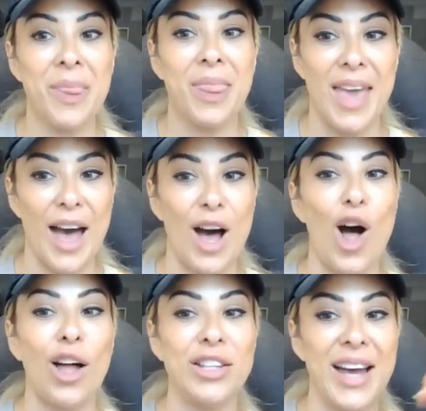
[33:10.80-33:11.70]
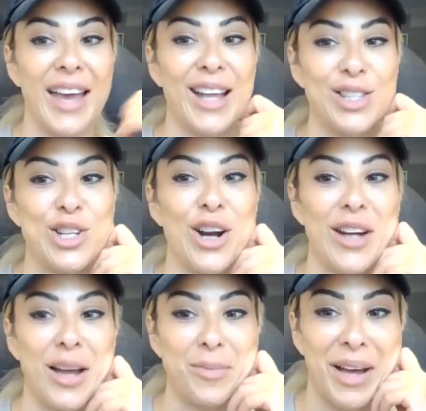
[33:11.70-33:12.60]
Yeah, all diets start
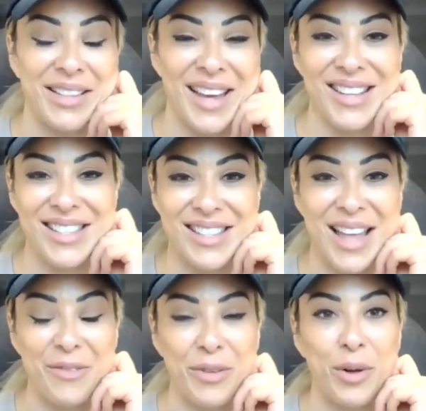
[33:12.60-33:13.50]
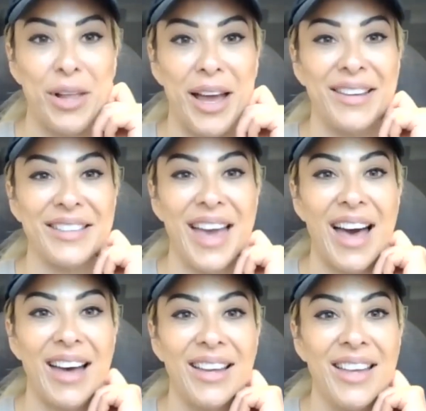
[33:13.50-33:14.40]
on Mondays, laugh out loud.
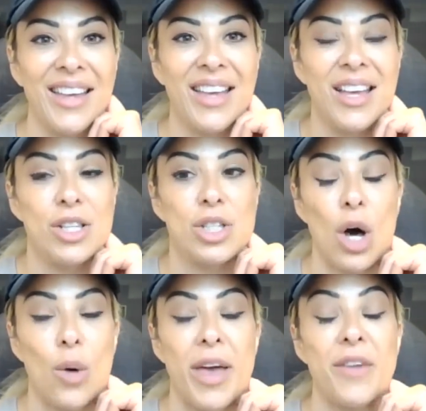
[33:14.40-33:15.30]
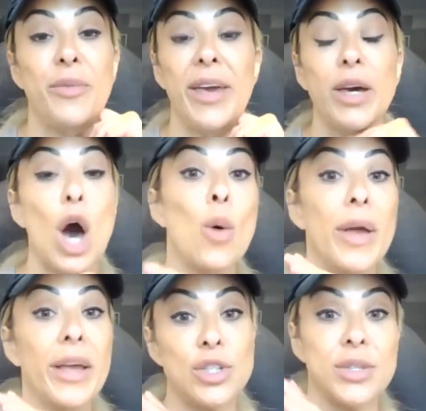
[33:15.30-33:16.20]
Yeah. So if we go
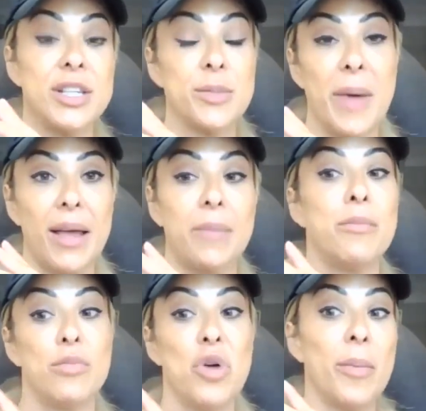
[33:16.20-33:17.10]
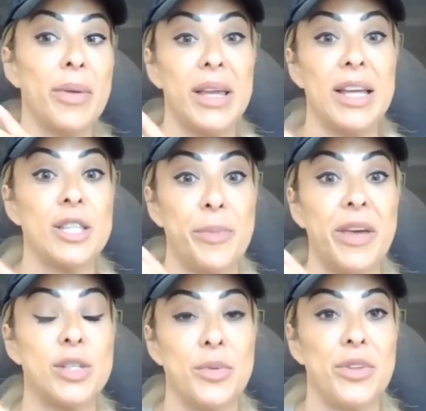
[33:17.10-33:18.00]
into this, and normally it's
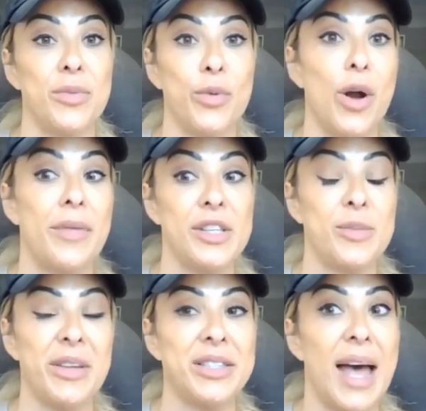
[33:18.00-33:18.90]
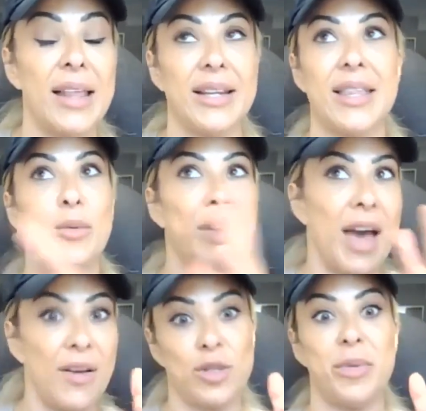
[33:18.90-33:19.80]
because we're on this mentality that we
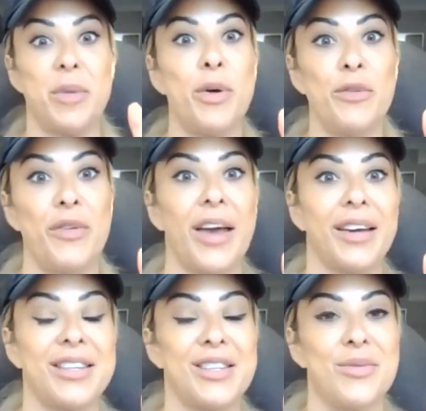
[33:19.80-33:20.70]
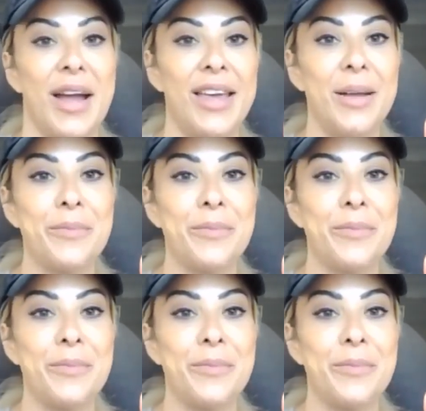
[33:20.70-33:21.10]
have to be perfect, right?